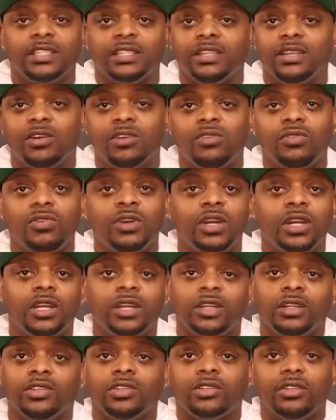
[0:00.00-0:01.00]
It's no
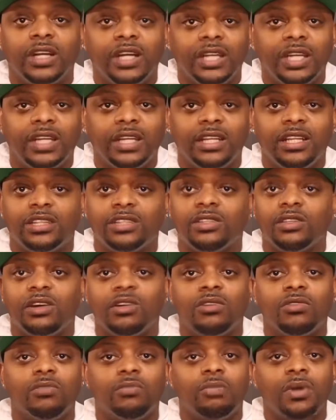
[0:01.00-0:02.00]
credit, it's
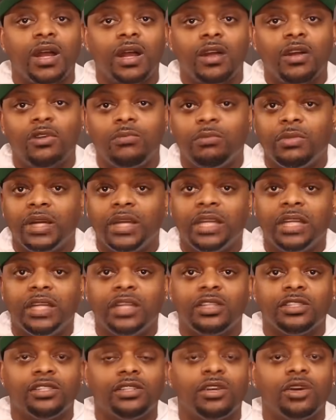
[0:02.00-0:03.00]
no borrowed money,
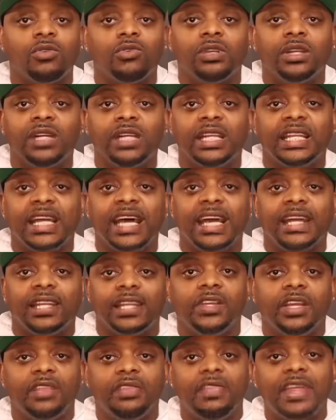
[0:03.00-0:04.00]
it's no none of that.
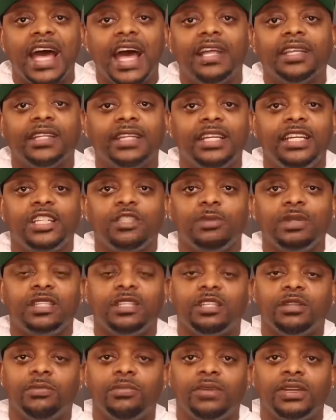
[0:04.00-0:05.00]
And that leads me
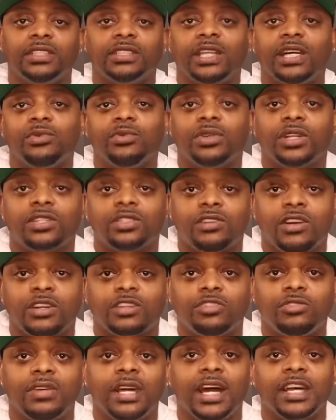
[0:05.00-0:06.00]
to the point that I wanna
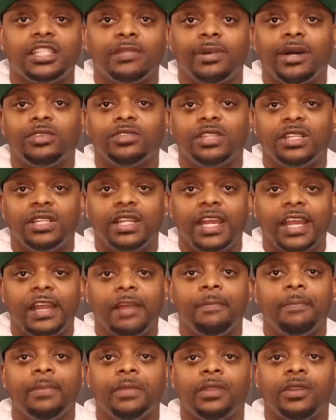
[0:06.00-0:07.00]
talk to you guys about today.
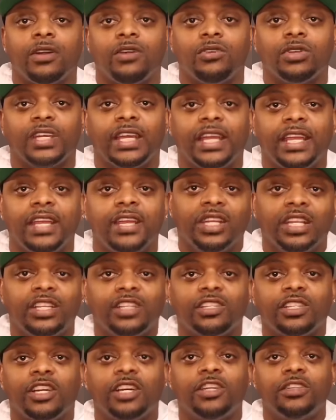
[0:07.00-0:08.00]
Okay, in
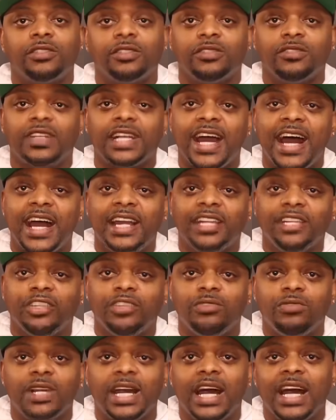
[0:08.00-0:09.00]
terms of guiding
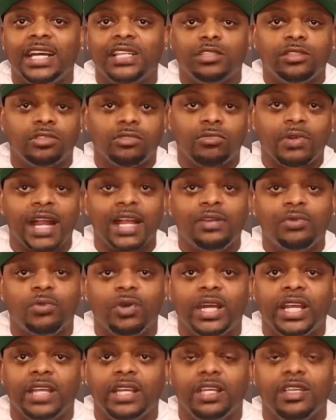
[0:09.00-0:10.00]
you guys the right
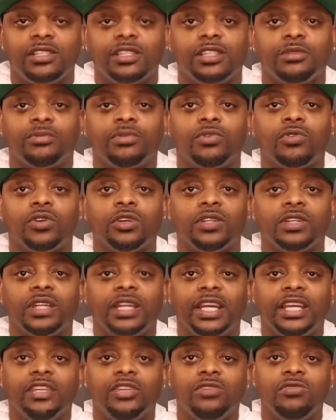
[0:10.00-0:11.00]
way, it's important
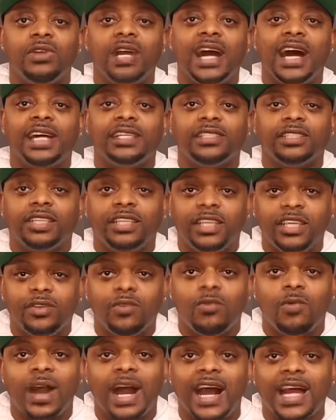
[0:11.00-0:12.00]
that you guys
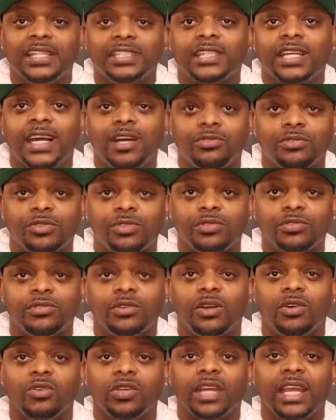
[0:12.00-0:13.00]
get wise counsel,
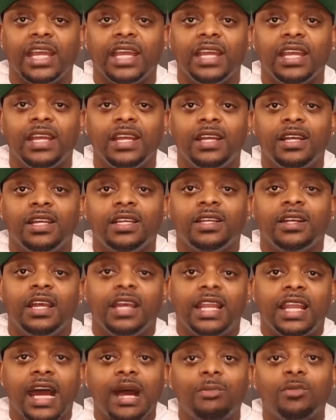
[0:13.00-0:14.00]
okay?
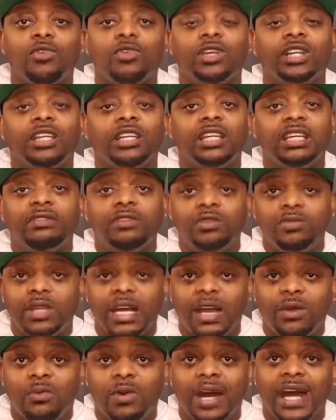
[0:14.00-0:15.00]
And I'm going to give you
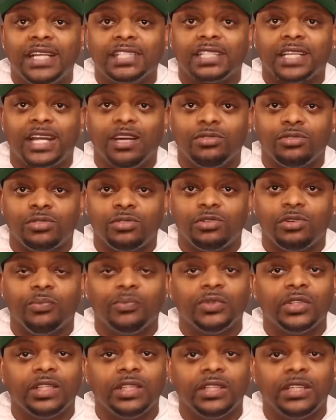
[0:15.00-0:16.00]
that wise counsel.
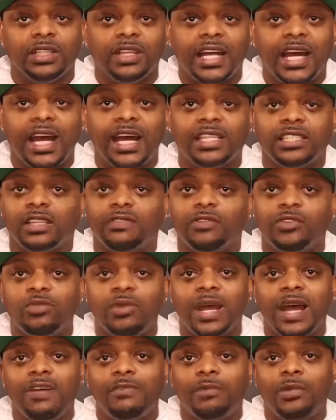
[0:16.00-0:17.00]
Guys, if
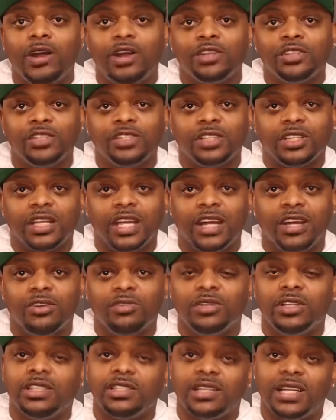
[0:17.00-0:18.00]
you have margins
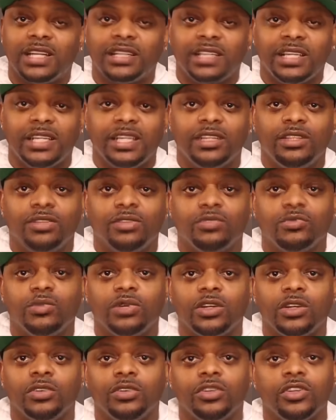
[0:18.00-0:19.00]
account, it's not the end of the
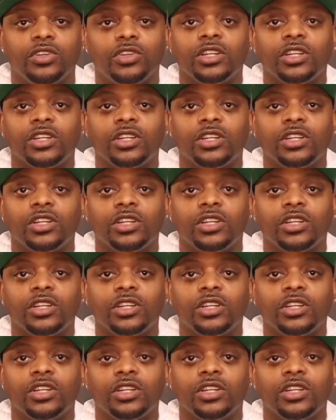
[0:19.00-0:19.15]
world.